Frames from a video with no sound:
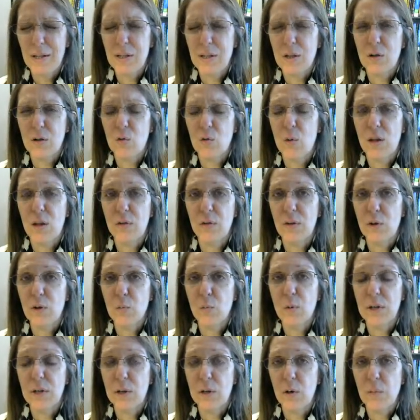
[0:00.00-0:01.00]
a
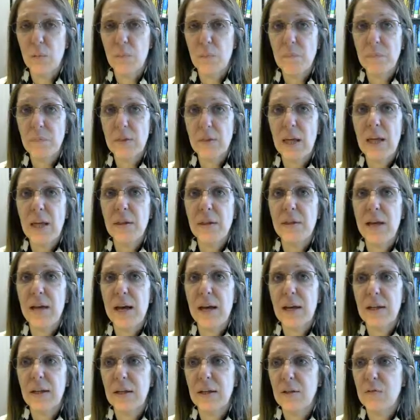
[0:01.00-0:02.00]
qualified widow.
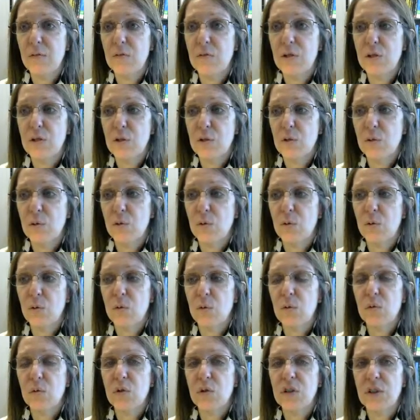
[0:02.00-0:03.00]
That gives
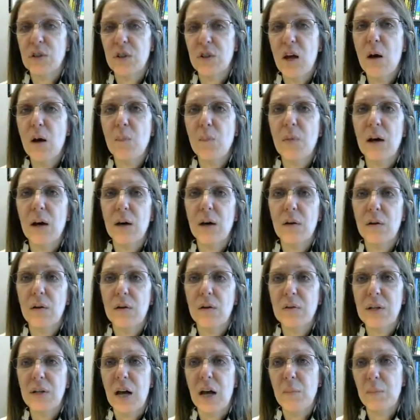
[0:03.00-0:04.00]
you some,
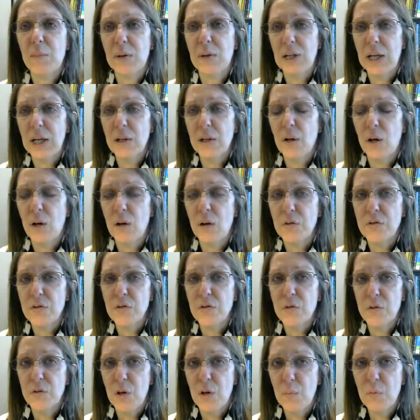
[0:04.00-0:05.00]
not all,
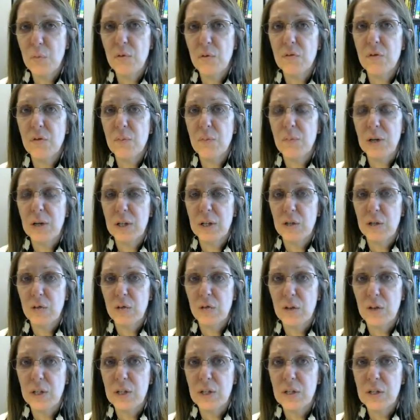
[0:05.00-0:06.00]
some of the
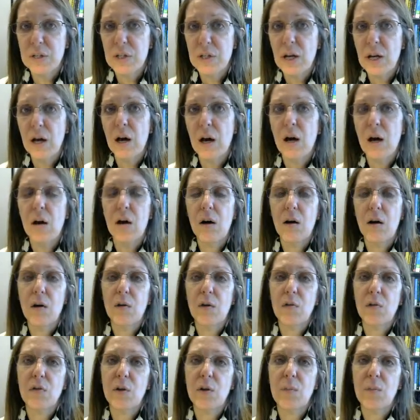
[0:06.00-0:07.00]
benefits
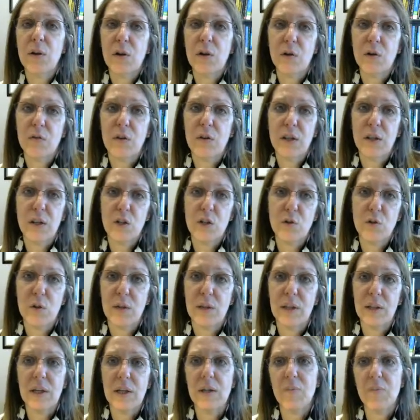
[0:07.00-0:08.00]
of the married filing
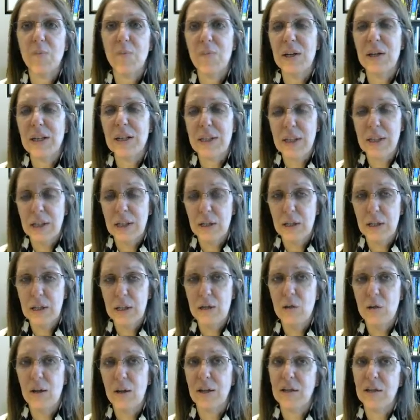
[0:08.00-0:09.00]
jointly. Basically,
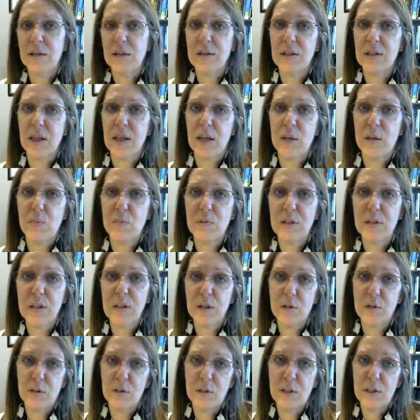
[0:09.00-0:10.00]
you get the same
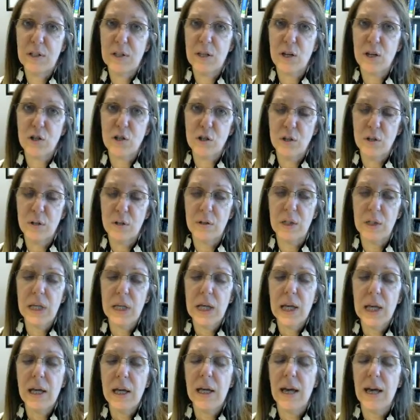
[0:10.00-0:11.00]
standard deduction
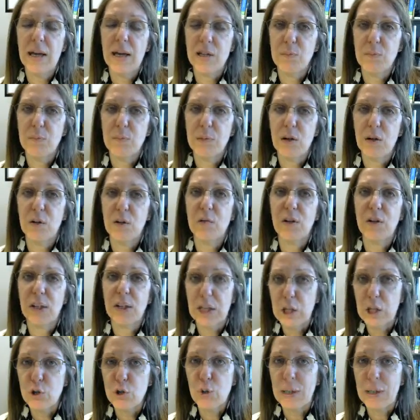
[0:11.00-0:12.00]
as married
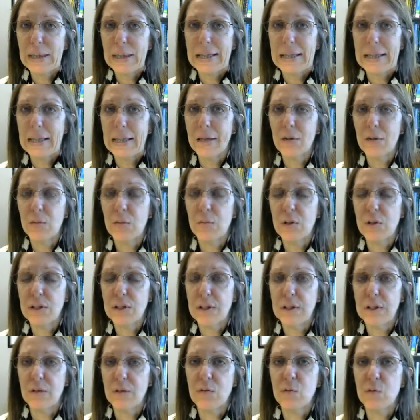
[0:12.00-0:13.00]
filing jointly
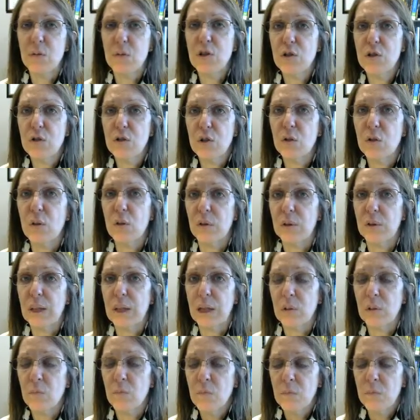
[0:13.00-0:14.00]
receives, which is a good
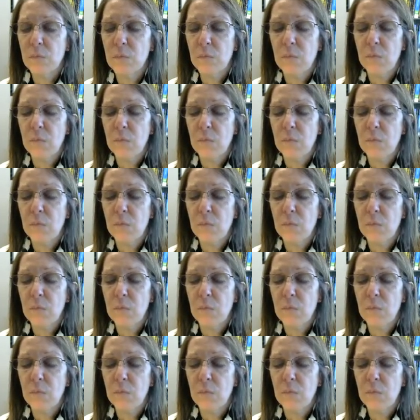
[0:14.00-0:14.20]
thing.